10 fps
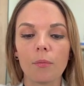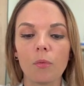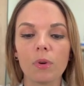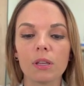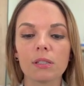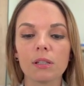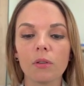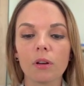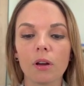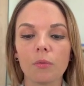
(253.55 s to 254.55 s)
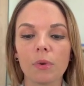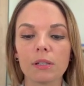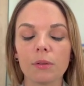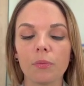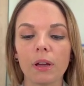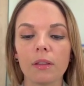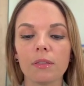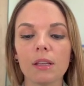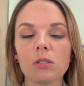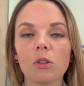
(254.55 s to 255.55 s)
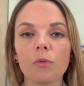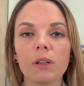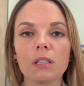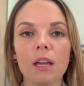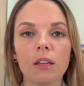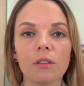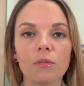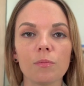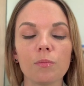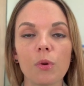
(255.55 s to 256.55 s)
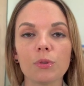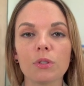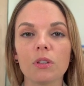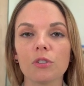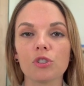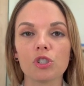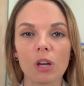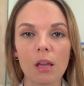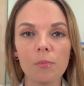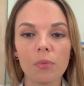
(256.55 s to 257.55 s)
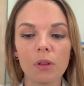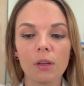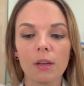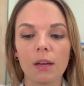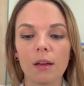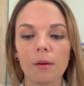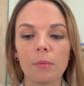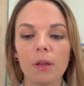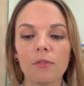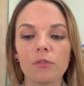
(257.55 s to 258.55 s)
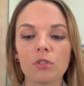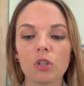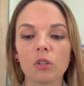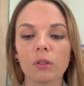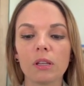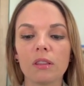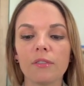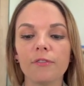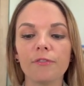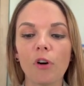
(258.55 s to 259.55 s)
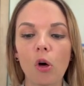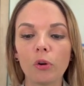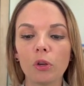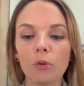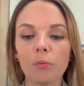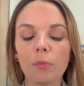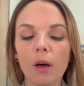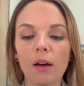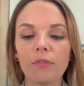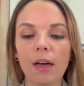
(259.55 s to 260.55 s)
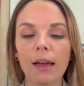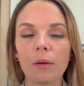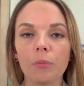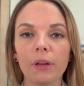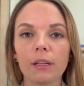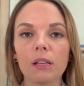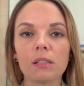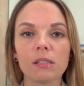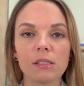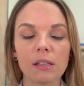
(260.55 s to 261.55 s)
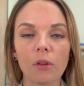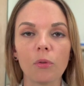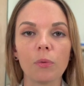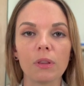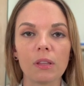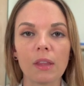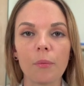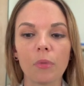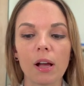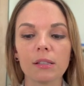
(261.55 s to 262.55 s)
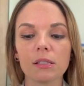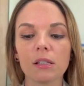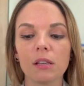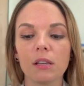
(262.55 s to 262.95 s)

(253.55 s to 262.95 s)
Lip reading: With a silicone breast implant, they still retain most of their shape, and certainly the volume of that implant is still within that breast.